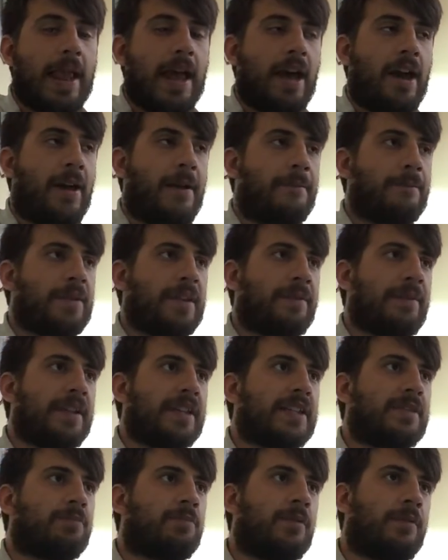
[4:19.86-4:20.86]
If
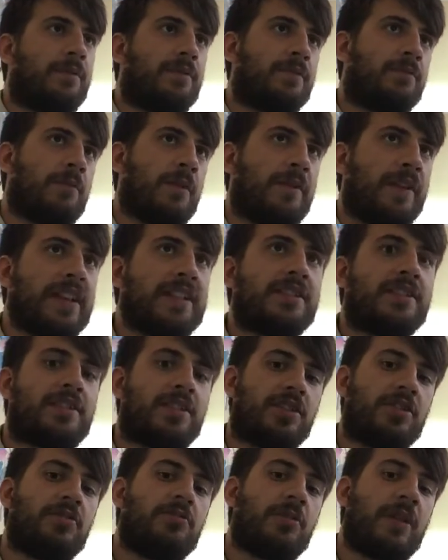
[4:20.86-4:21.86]
it's within
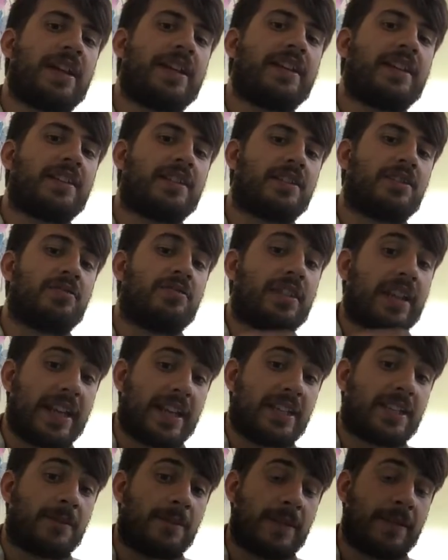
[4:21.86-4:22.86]
2 weeks, you
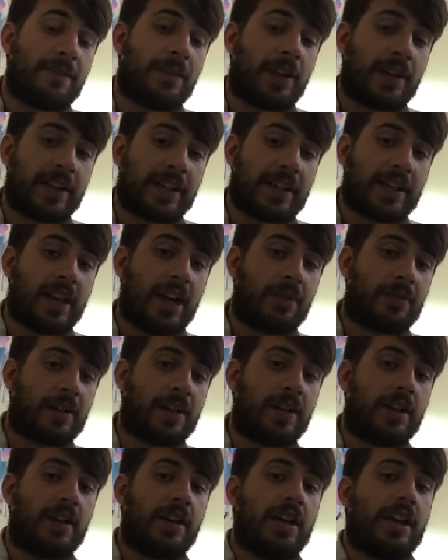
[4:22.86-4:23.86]
need to be finding
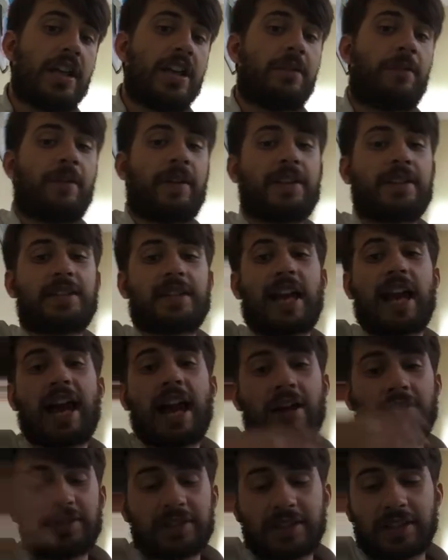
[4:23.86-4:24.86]
cover. If it's
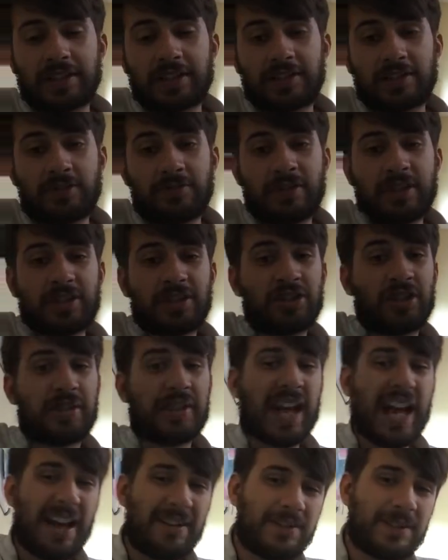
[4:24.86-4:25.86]
outside of 2 weeks, you
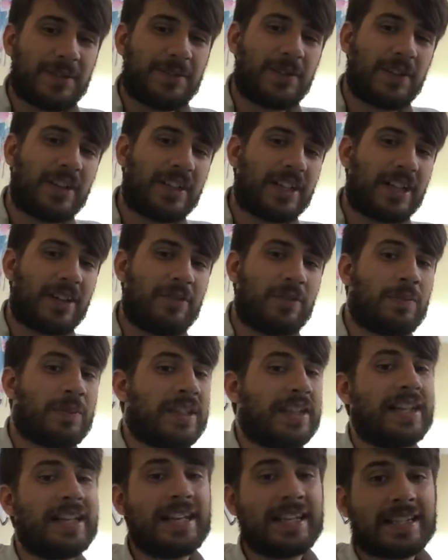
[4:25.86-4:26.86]
don't have to find cover, but
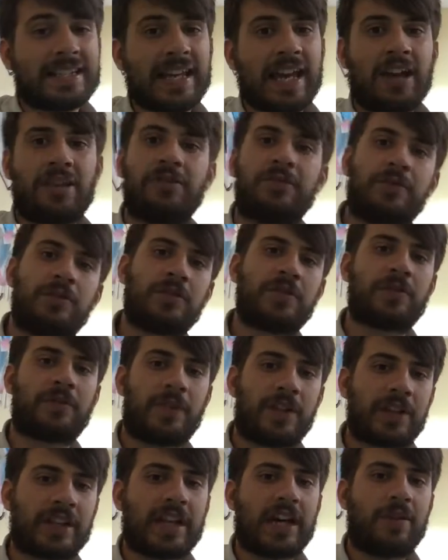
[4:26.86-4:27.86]
it is helpful to
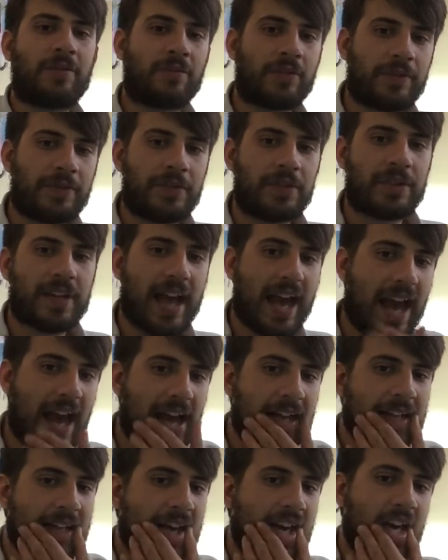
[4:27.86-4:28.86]
find cover if you
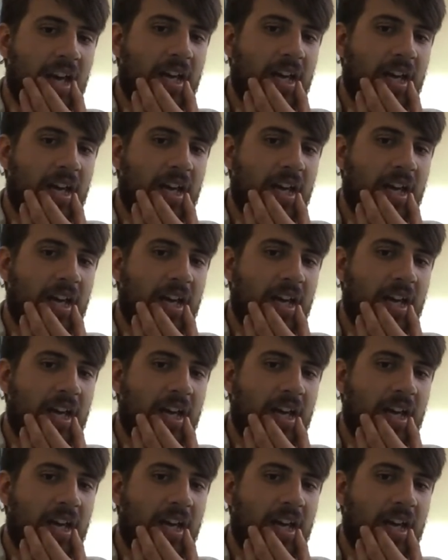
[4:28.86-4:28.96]
can.